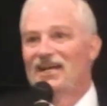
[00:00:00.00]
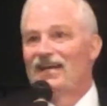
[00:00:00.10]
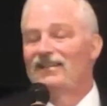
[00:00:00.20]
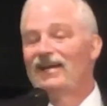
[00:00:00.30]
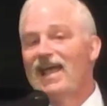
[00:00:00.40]

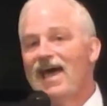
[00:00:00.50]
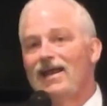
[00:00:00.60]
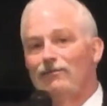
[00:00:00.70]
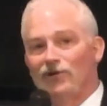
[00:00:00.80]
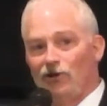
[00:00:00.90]
And then
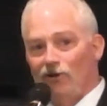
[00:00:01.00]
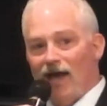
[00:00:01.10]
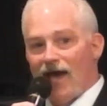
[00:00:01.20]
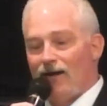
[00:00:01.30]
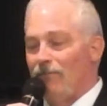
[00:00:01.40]
Adam,
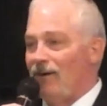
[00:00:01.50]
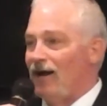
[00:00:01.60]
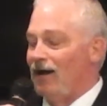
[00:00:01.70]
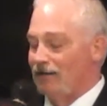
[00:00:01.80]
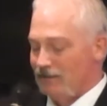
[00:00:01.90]

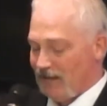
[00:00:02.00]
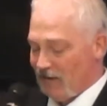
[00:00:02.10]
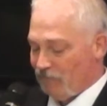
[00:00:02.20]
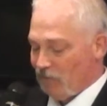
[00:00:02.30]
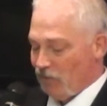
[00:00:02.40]
Adam
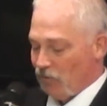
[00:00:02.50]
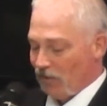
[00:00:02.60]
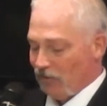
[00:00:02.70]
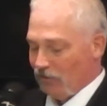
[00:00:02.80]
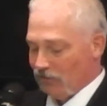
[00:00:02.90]
gave me
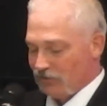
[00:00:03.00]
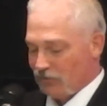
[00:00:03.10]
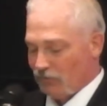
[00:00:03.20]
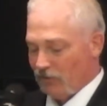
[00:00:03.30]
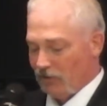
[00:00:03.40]
one of those
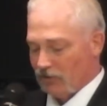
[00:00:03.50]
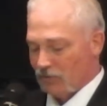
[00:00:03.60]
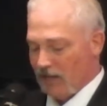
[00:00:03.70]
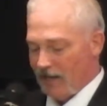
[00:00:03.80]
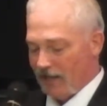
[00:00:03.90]
thrills.
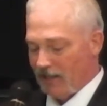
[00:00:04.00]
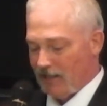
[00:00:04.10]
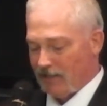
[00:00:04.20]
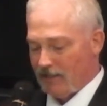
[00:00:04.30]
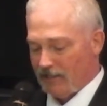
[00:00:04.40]
We had a
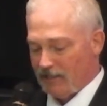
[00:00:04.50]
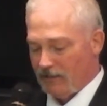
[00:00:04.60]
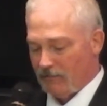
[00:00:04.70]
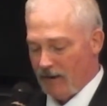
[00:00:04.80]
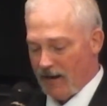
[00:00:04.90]
kid that
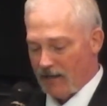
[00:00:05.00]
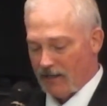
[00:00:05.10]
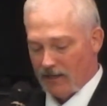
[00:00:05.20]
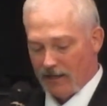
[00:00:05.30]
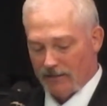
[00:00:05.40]
didn't make
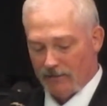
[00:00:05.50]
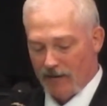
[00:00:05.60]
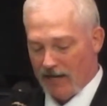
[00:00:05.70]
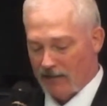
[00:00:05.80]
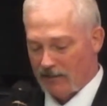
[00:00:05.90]

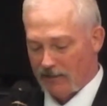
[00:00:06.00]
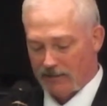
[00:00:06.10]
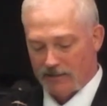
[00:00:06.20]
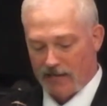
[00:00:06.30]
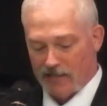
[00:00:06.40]
it to the
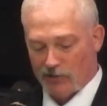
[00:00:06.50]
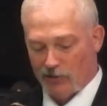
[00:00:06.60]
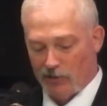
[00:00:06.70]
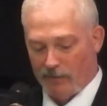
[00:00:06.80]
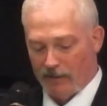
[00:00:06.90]
state
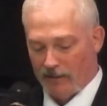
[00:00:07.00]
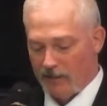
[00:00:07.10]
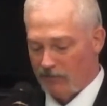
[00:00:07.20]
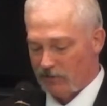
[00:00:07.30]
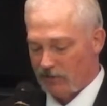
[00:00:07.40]
tournament, and
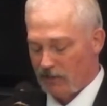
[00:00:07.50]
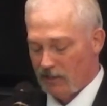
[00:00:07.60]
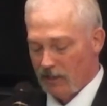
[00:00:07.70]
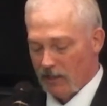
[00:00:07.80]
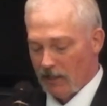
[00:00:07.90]

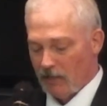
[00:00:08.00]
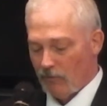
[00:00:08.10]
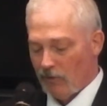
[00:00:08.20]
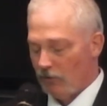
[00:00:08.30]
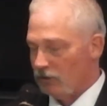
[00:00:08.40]

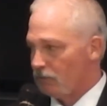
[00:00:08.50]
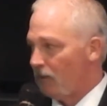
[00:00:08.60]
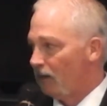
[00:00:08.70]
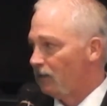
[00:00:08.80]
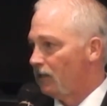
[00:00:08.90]
we were
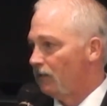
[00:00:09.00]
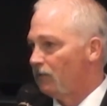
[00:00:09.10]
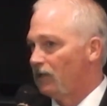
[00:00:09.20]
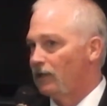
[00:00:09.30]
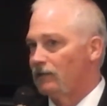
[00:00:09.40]
expecting him
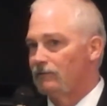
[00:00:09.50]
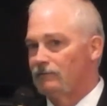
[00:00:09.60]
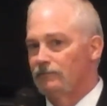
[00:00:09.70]
to get,